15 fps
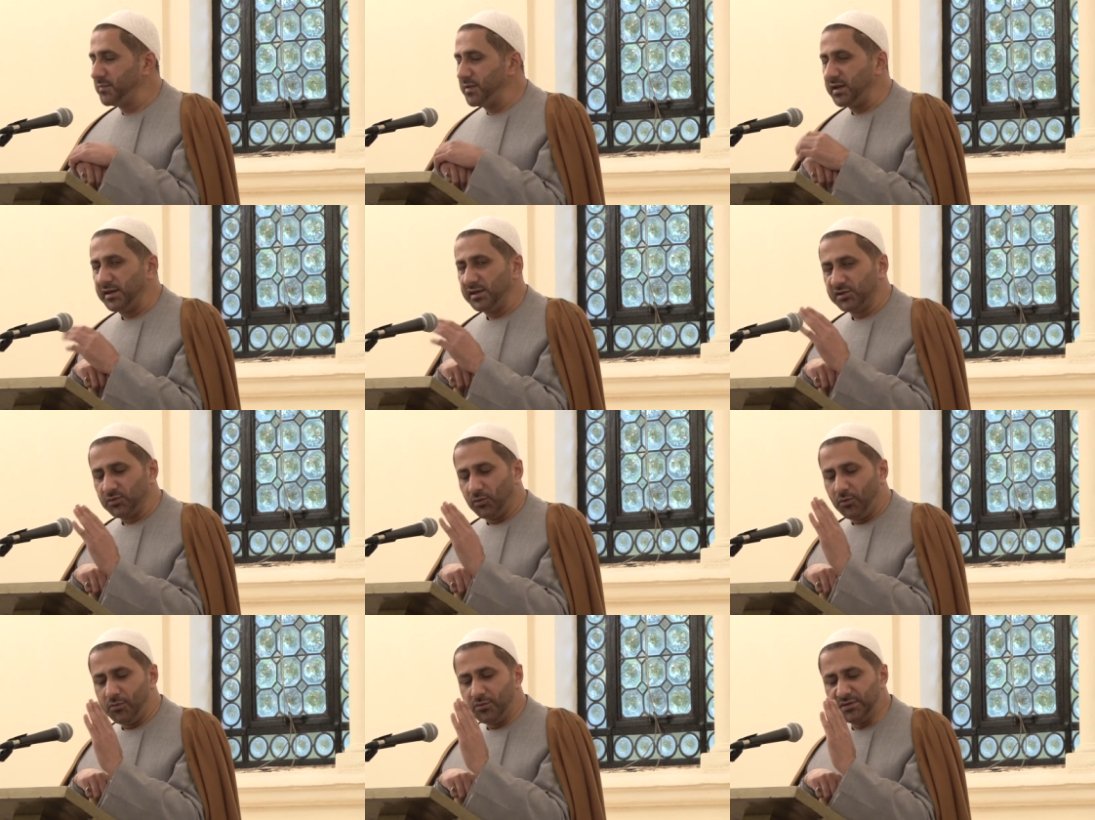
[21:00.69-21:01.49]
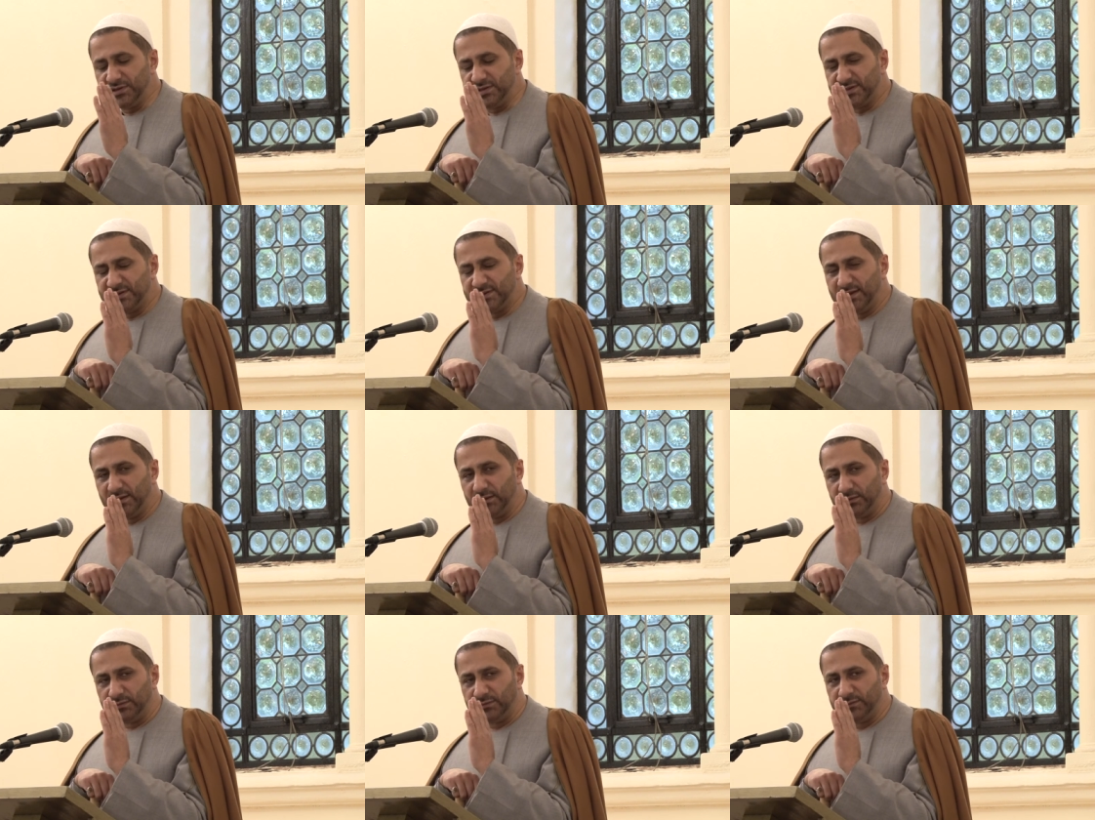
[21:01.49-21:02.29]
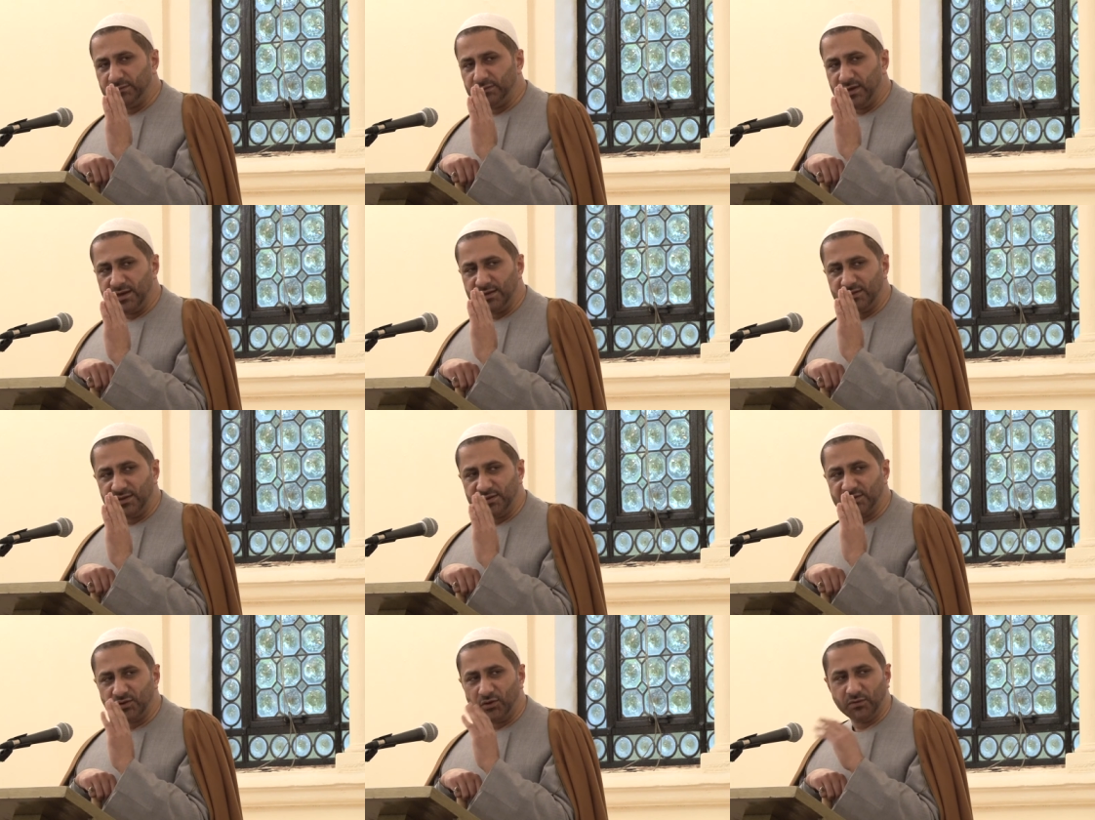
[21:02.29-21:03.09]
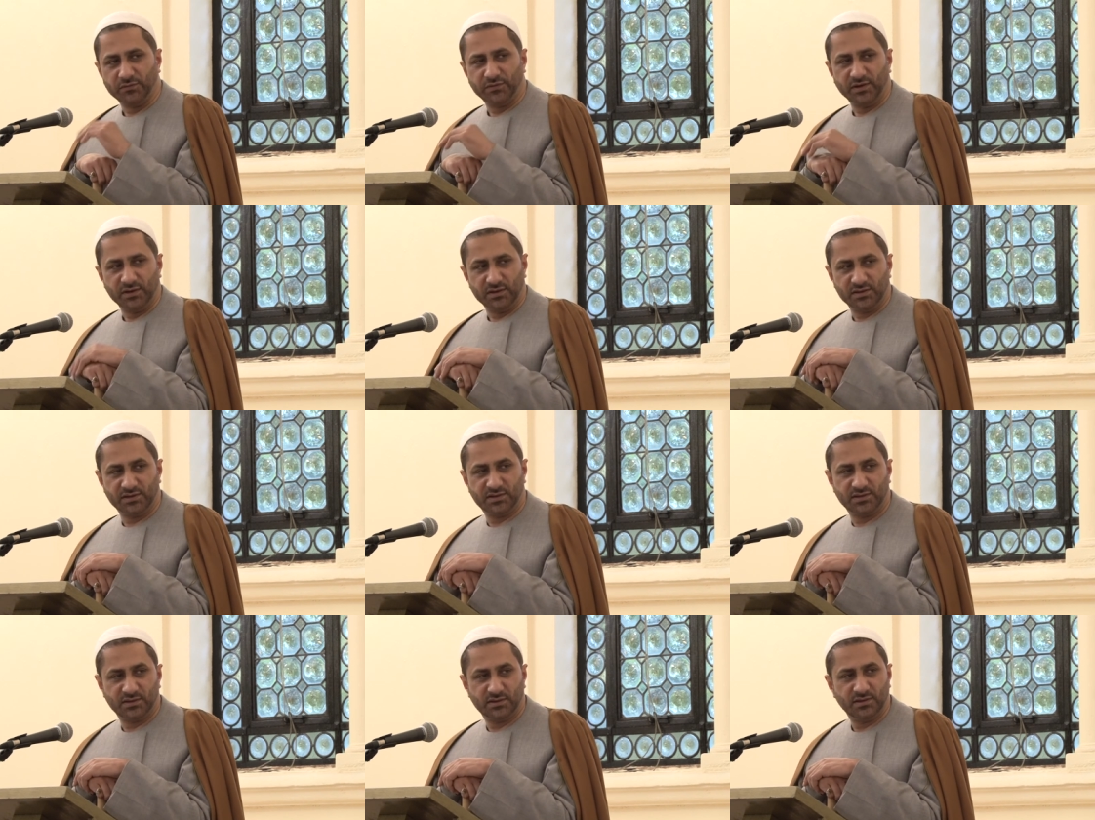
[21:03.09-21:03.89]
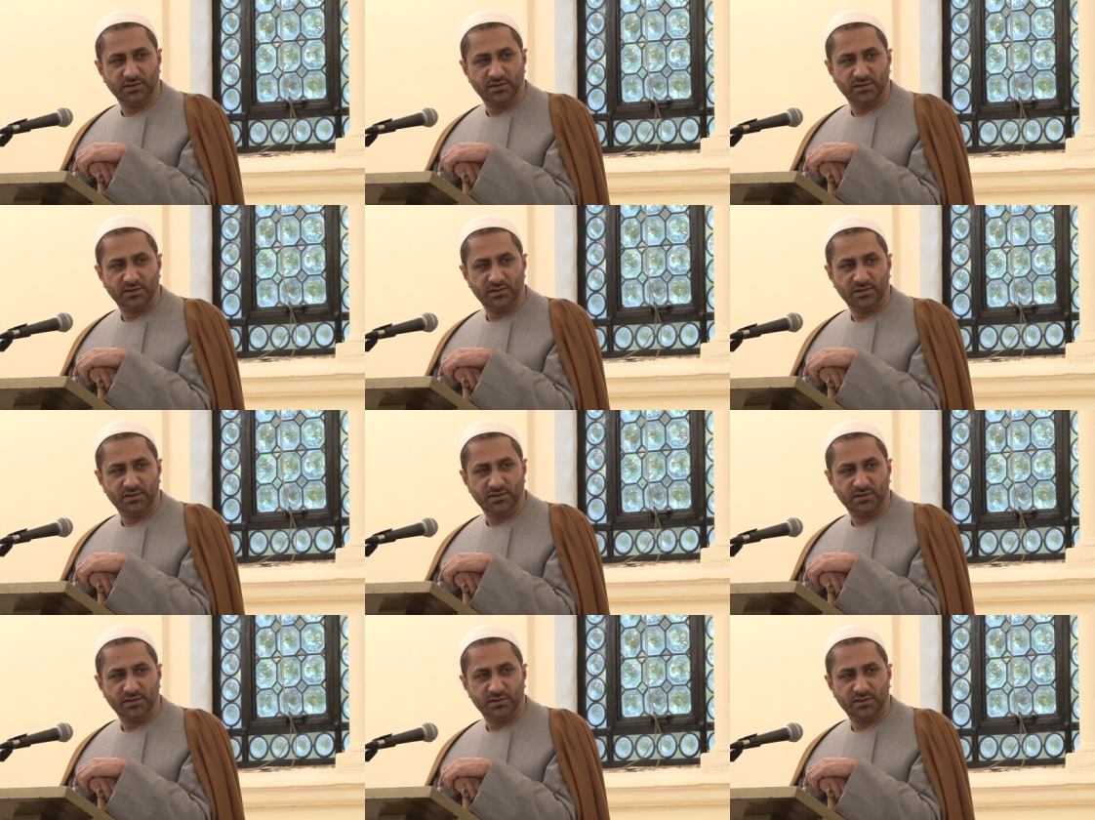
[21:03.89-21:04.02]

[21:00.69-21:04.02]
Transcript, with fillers: in his own self, had this confidence